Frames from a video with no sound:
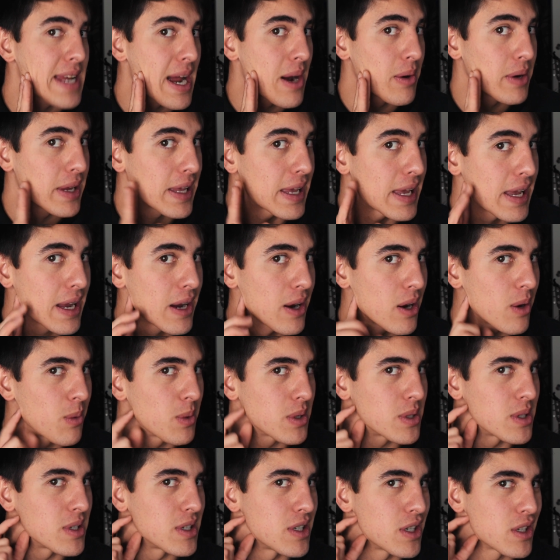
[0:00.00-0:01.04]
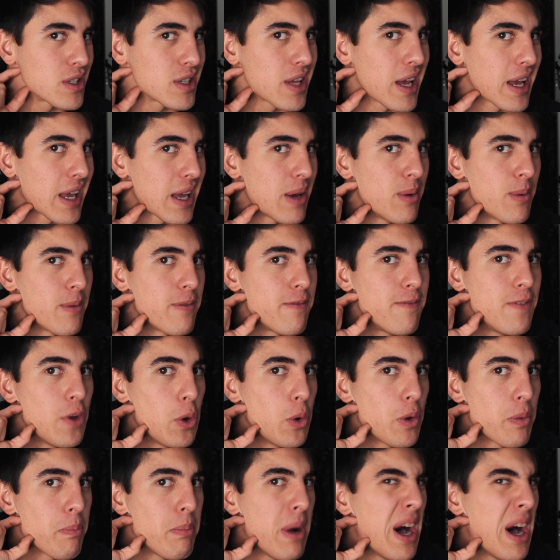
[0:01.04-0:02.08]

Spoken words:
down here, which is just like, it would fill with